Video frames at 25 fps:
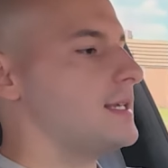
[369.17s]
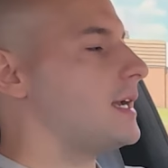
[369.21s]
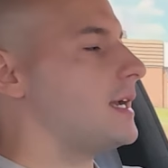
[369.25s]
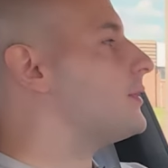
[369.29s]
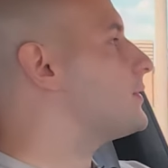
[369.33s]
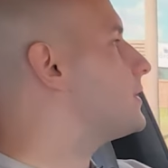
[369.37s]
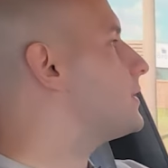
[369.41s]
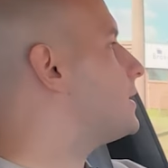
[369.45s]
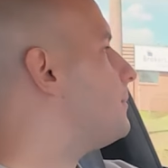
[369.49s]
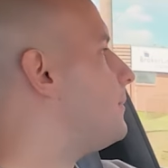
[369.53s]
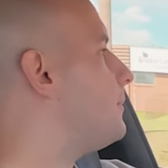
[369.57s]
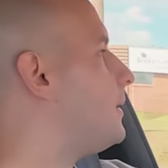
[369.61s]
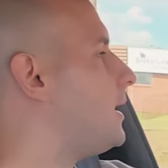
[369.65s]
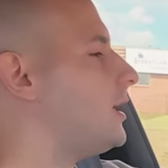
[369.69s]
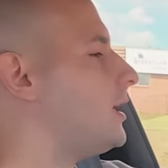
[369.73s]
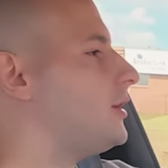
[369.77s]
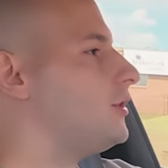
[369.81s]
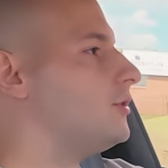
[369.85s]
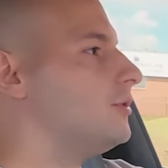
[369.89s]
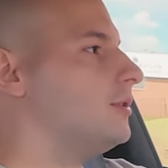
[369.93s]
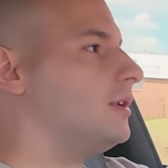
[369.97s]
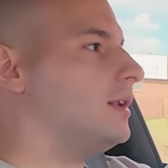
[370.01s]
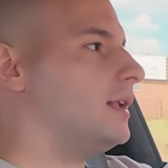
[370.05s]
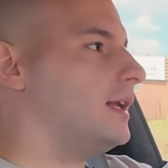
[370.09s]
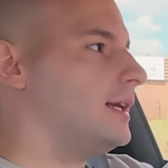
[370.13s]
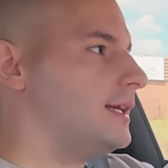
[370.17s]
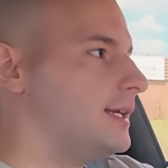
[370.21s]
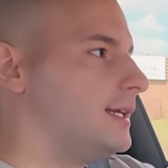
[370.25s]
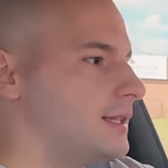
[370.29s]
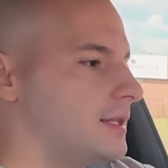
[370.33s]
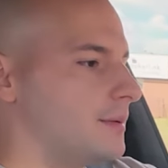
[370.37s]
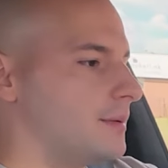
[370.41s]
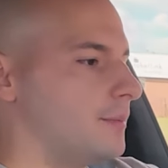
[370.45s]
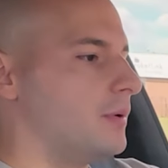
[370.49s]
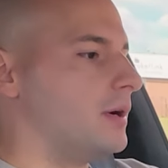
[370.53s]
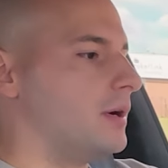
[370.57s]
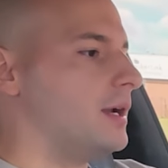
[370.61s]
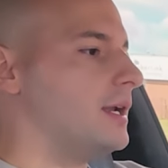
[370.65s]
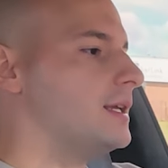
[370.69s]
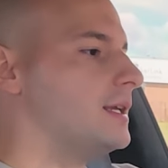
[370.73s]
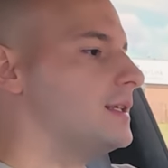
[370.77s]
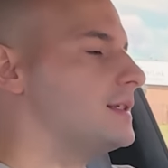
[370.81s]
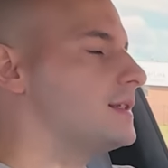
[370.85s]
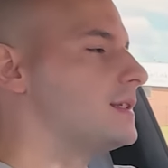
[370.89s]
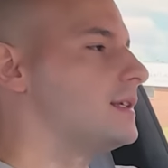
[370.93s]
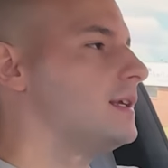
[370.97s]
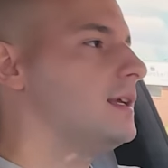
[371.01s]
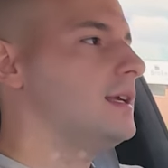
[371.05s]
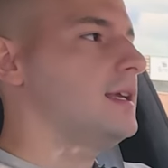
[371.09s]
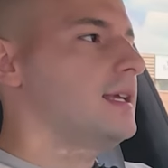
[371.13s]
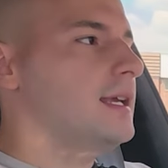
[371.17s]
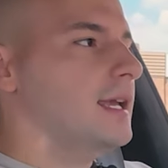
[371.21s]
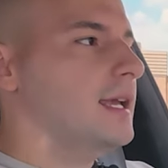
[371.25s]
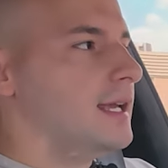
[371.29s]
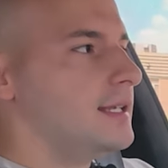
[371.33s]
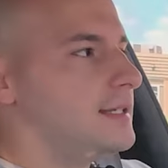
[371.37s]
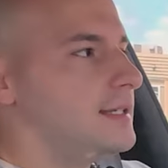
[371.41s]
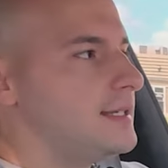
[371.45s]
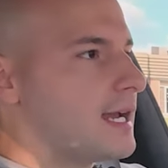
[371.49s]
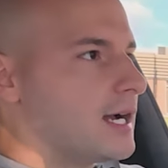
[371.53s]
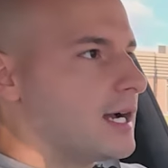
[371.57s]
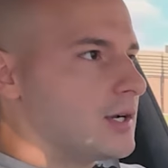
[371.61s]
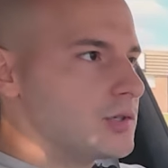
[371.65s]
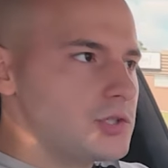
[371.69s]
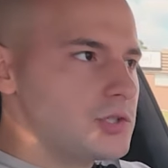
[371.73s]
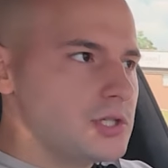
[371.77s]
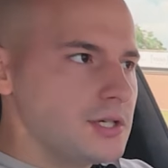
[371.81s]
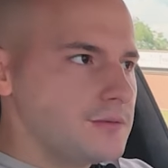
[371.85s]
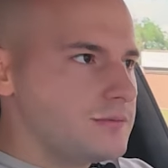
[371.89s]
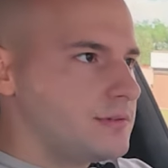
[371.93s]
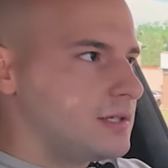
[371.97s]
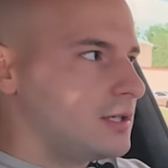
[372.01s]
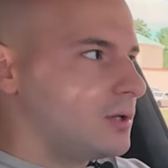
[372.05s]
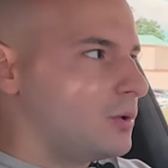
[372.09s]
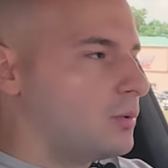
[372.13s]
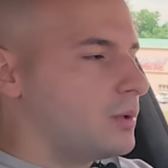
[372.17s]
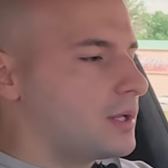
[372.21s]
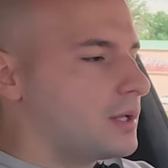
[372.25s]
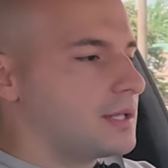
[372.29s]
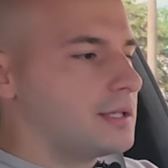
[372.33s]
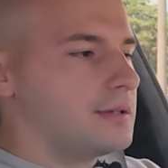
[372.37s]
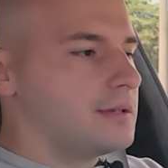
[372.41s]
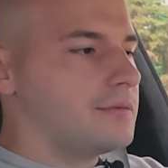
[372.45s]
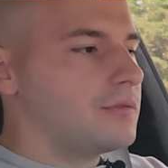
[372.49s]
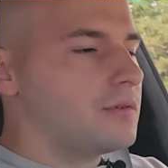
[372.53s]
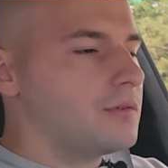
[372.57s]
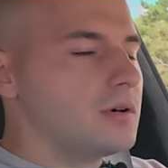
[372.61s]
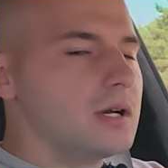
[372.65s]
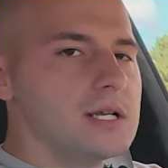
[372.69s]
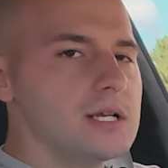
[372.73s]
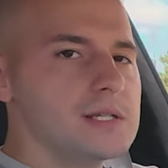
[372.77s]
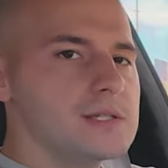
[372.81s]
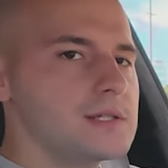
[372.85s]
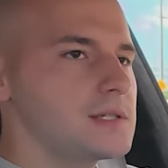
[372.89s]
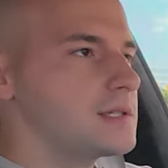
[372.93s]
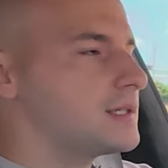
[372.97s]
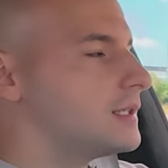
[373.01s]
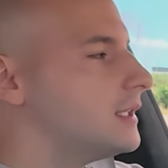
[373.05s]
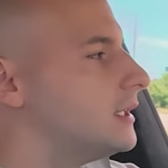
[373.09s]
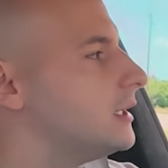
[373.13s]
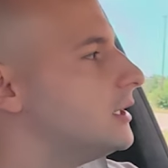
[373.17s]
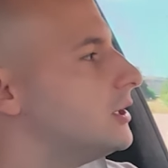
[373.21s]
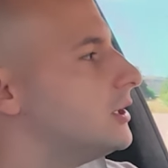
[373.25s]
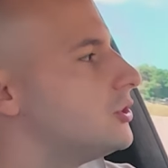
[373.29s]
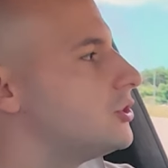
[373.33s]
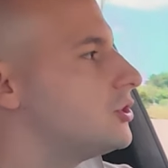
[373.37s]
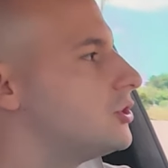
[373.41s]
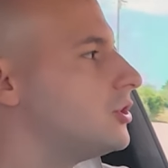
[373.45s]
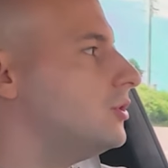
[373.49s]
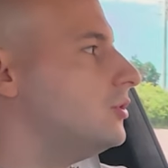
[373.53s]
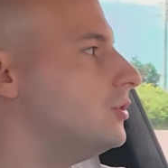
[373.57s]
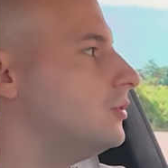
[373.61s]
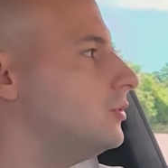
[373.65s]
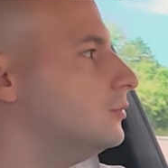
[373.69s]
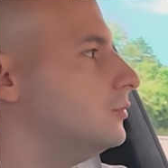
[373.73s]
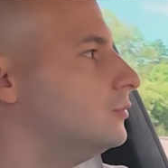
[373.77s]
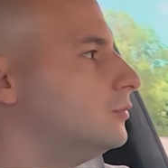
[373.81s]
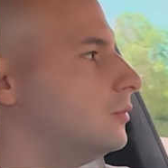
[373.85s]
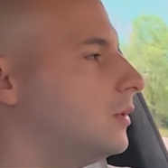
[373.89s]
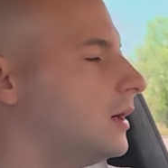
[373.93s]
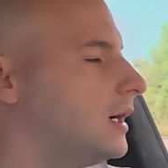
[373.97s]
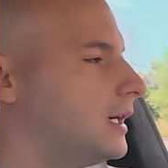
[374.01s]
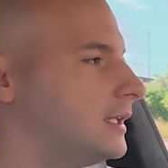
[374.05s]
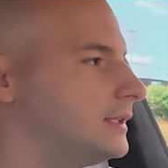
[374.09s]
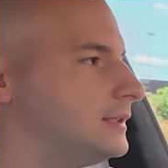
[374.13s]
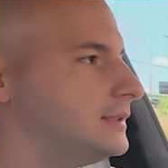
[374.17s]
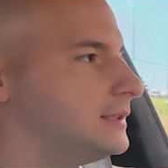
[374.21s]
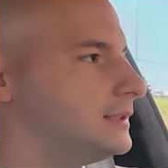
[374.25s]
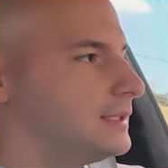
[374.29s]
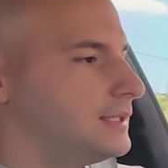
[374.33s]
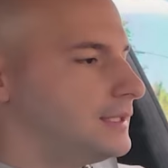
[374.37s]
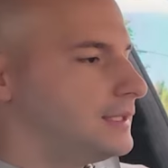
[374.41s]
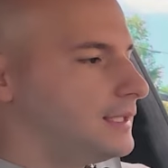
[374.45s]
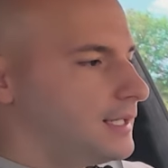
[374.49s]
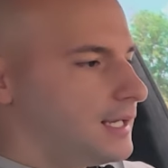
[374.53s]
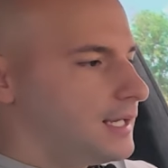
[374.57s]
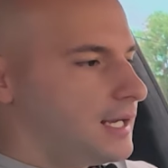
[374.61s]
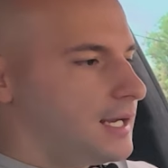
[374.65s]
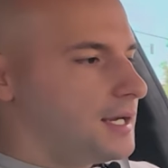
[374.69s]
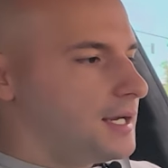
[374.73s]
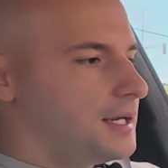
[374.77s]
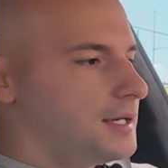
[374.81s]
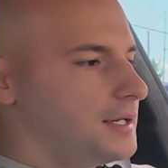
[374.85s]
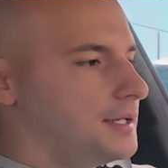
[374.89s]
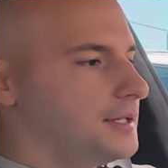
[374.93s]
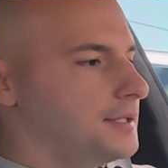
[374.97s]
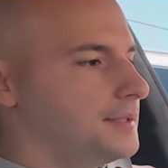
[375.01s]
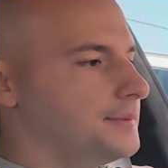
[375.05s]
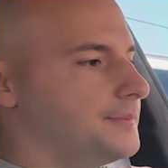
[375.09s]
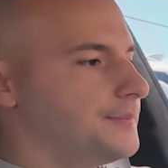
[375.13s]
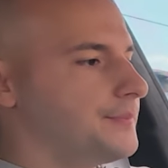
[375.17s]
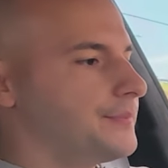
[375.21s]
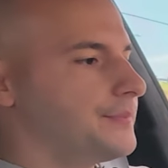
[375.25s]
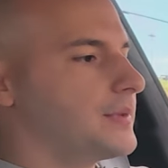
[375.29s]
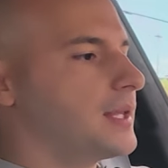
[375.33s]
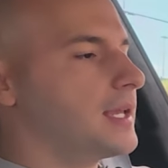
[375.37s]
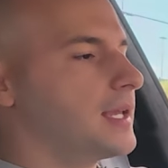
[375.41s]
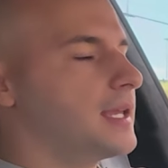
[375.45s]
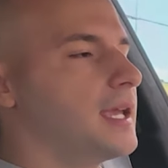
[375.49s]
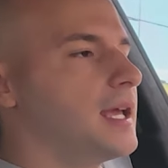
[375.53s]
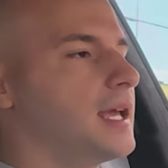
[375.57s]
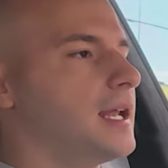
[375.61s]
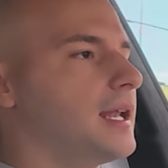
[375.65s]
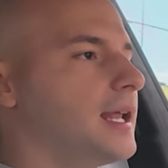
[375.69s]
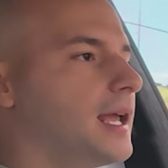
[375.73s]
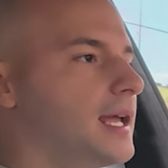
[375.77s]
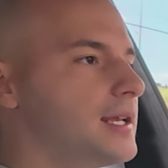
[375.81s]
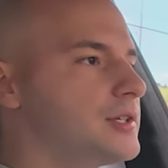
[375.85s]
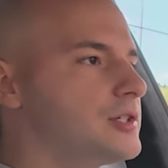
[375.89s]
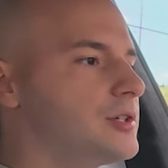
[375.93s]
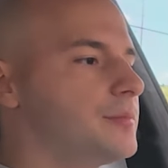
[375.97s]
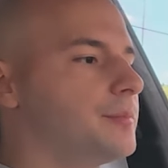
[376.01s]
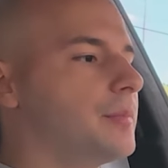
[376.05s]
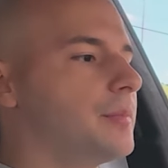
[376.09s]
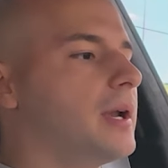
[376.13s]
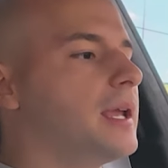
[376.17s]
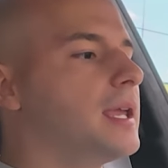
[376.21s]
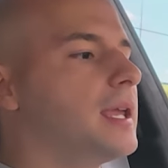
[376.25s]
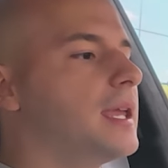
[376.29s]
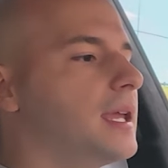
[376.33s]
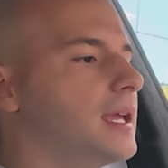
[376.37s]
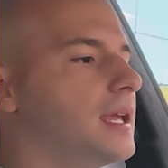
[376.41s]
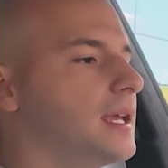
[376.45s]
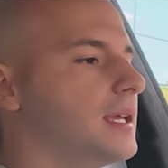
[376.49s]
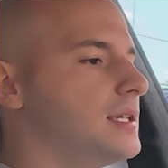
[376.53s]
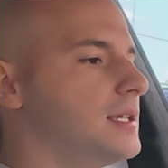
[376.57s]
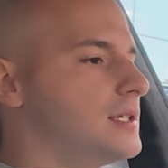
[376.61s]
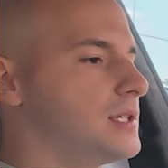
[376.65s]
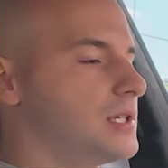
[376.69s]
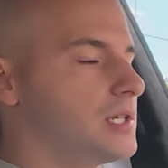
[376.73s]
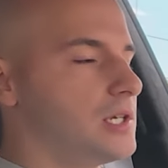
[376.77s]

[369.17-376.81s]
I was in manual, I hit the brakes, it downshifted quickly for us to 1. Again, engine braking is